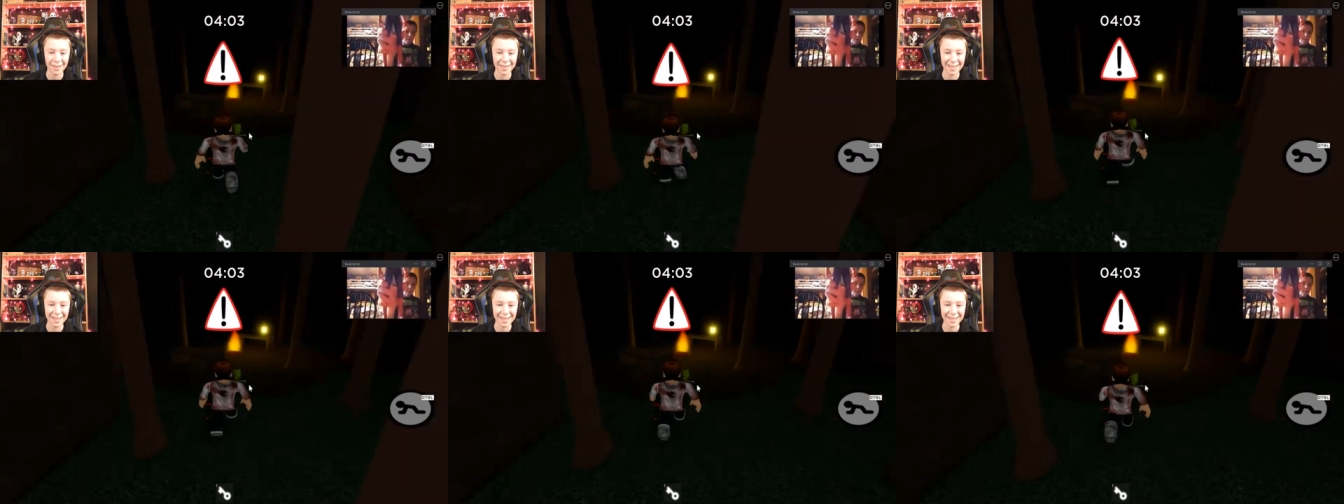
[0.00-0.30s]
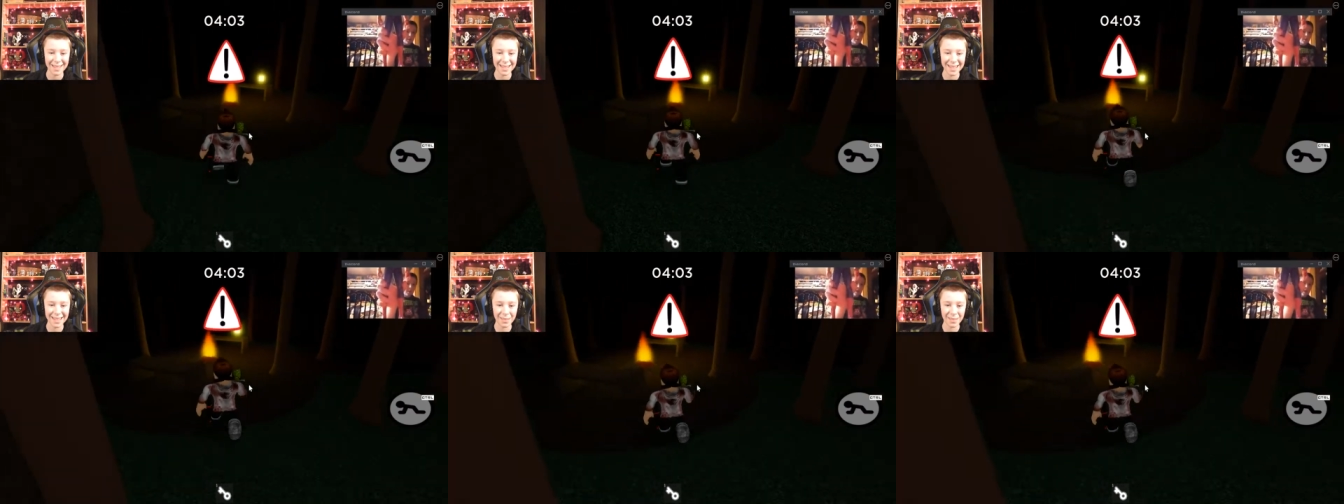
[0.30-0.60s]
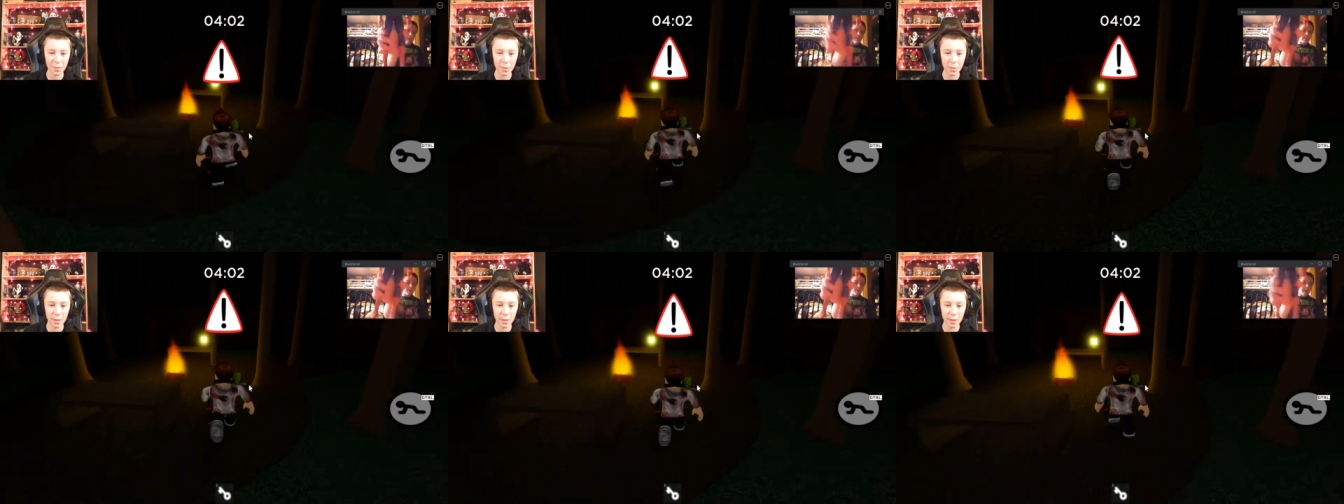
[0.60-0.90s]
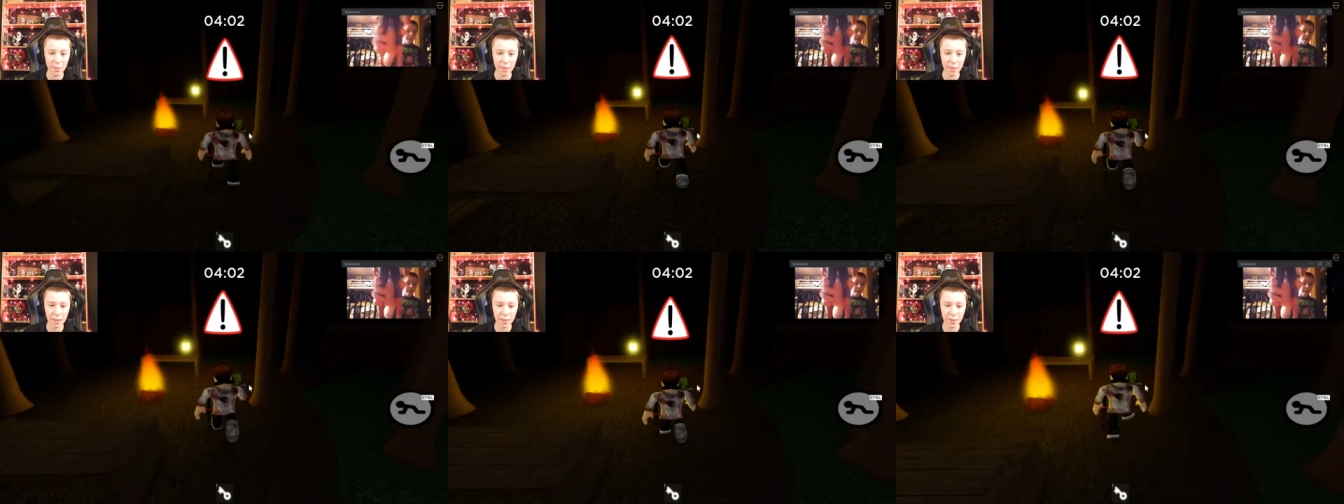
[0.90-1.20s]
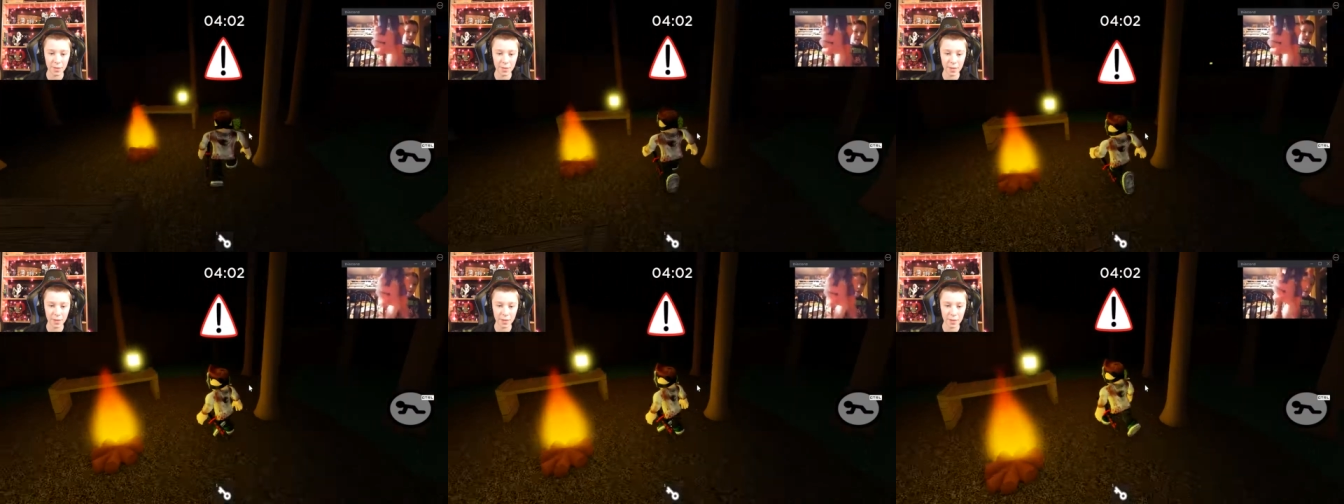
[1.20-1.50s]
Uh, I think my mom had
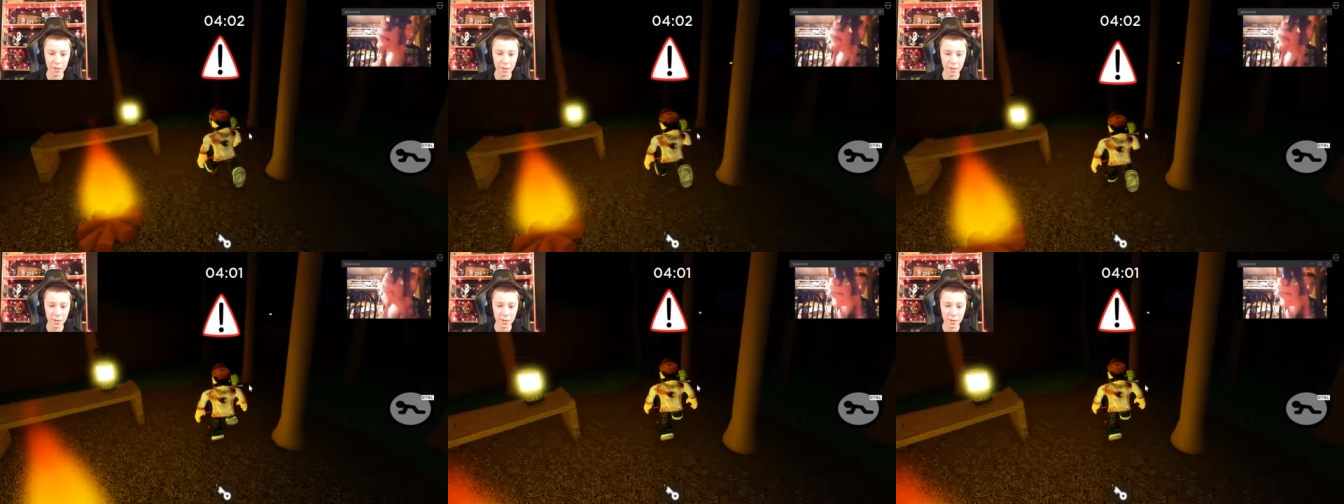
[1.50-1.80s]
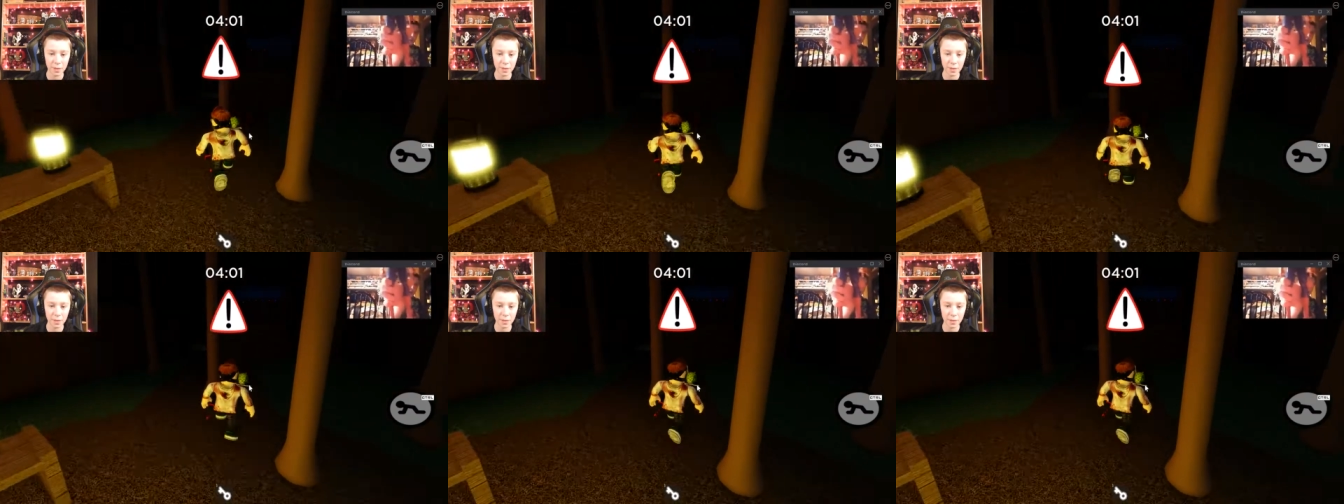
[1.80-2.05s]
the wrench.